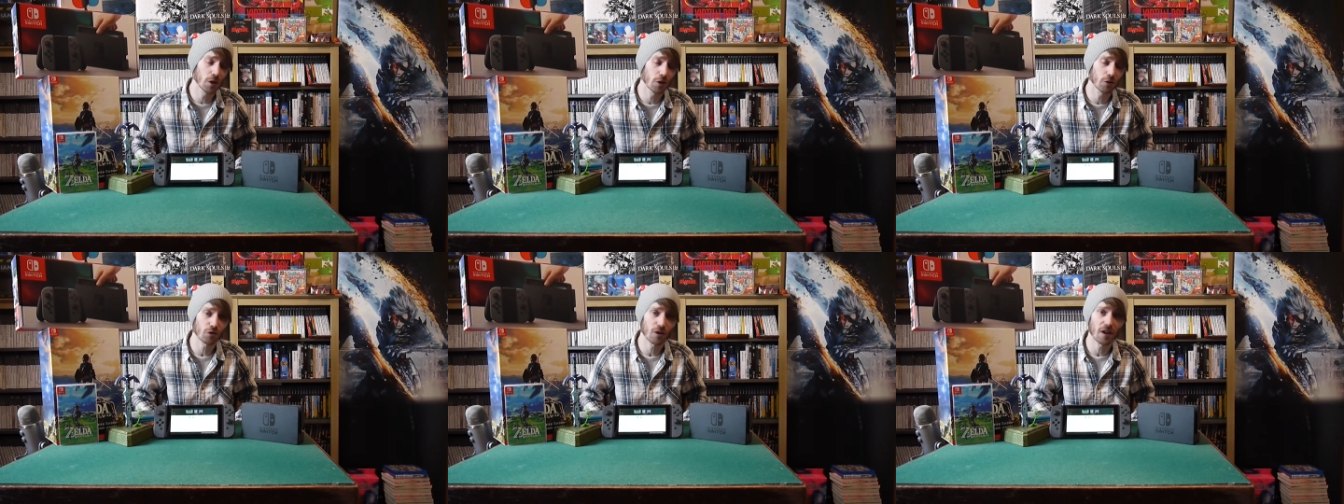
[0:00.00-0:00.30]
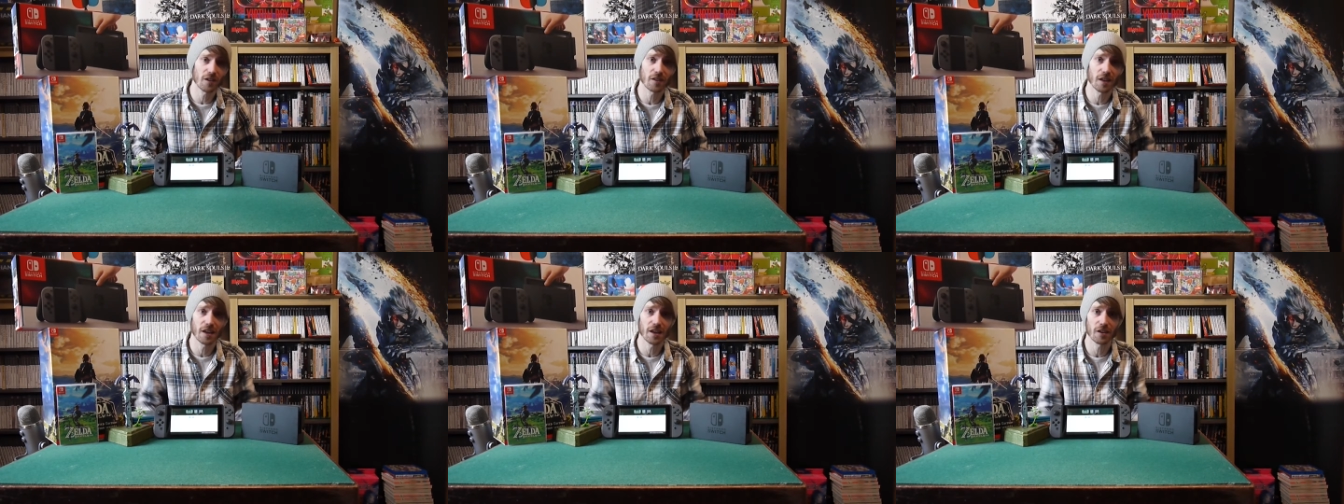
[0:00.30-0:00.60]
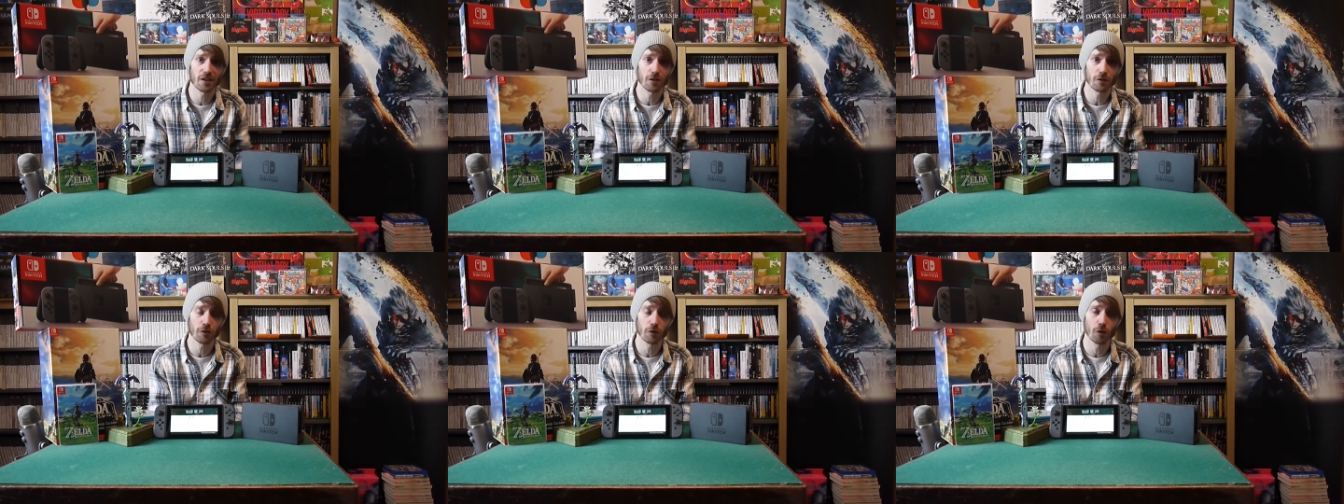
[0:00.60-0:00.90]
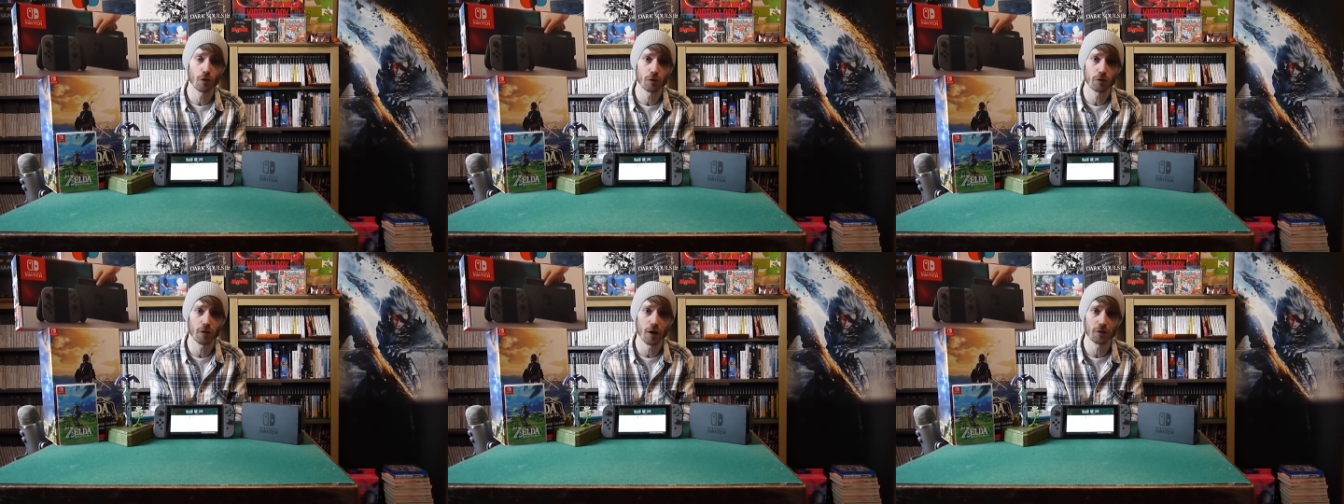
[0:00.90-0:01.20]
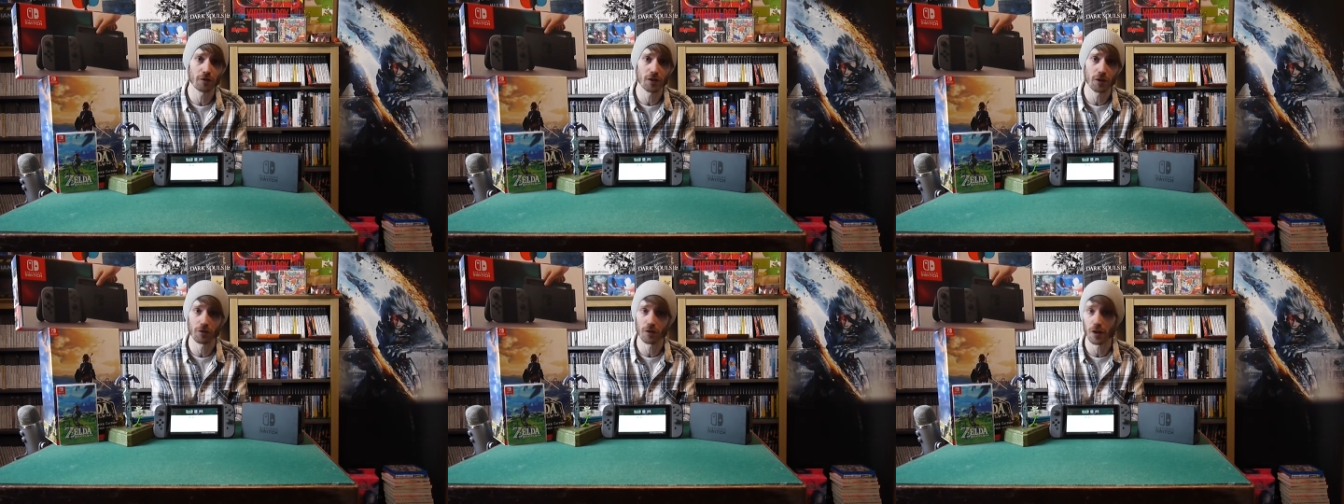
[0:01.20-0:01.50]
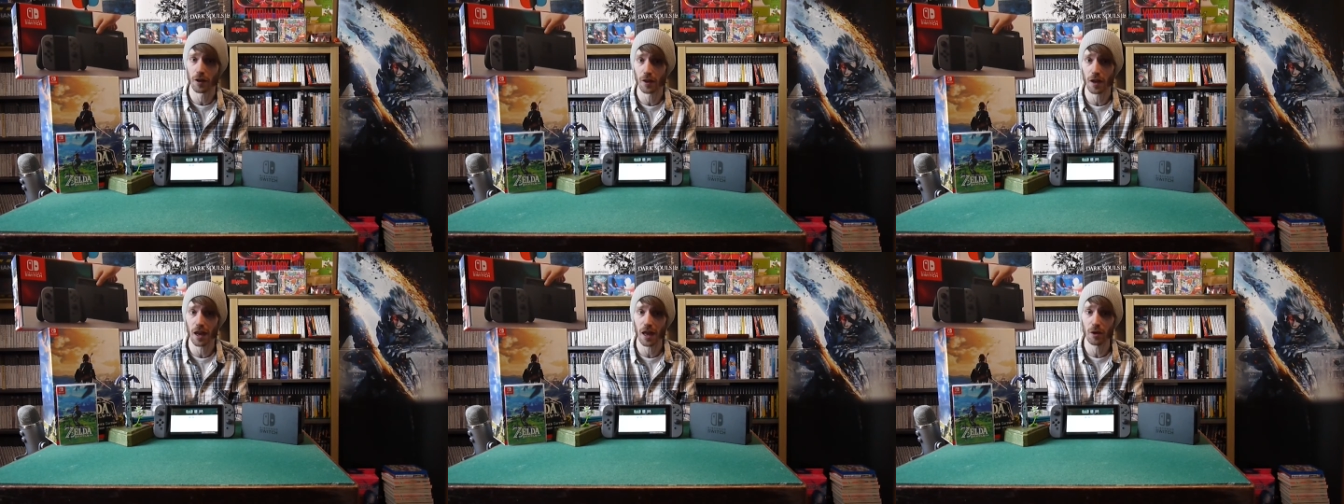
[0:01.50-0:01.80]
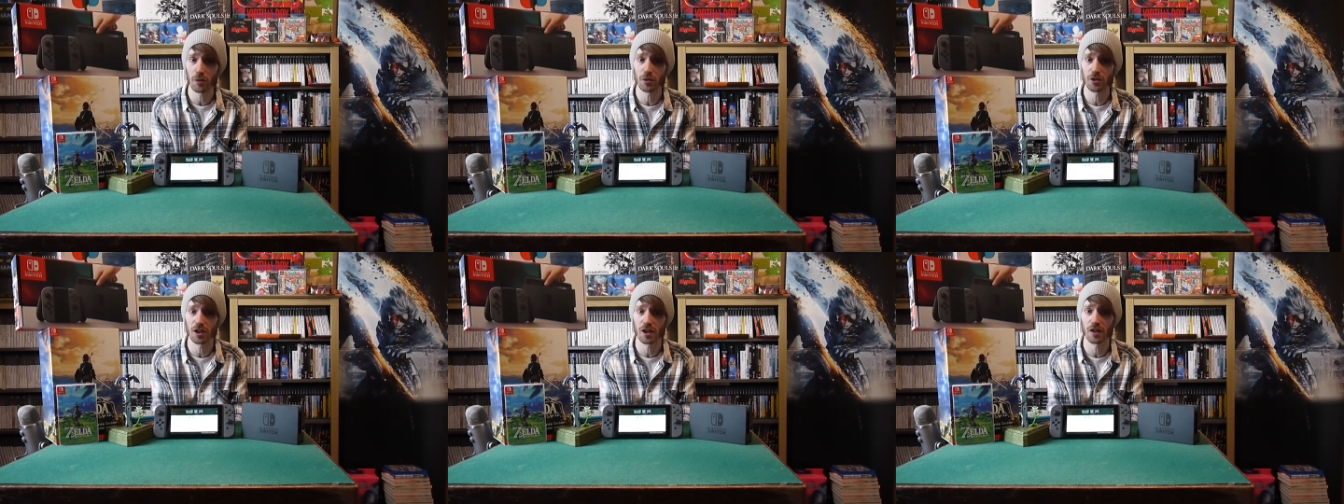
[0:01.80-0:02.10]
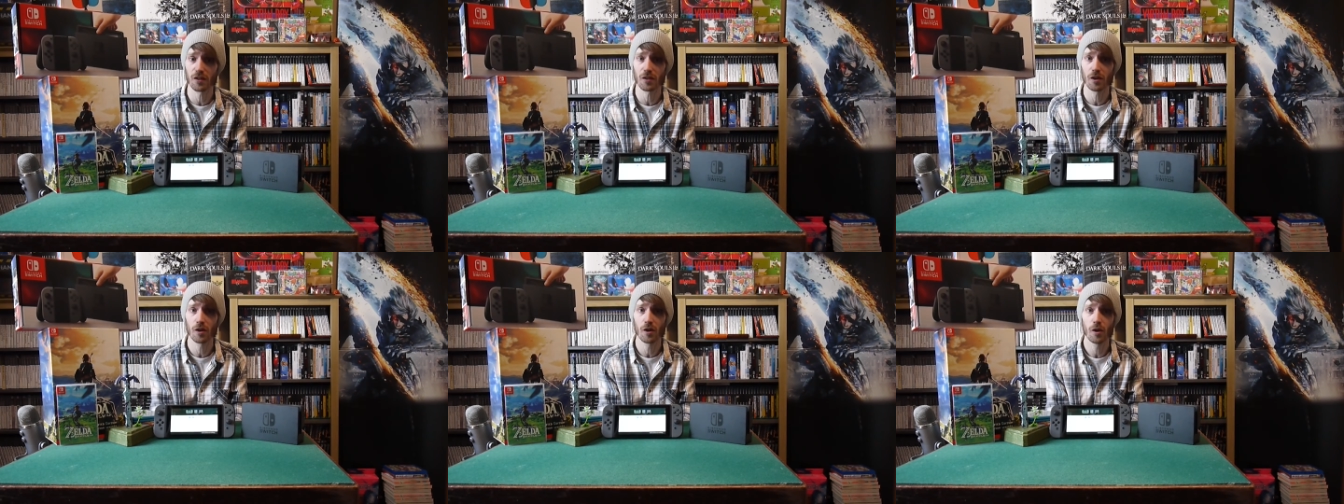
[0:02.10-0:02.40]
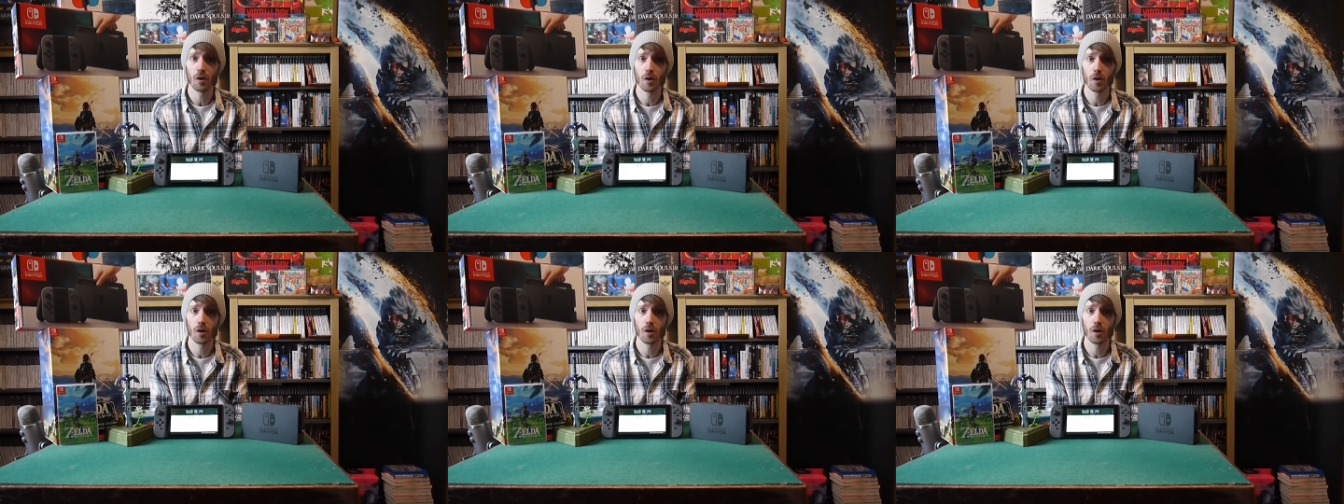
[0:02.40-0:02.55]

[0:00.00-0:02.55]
translated into 4 or 5 different other languages,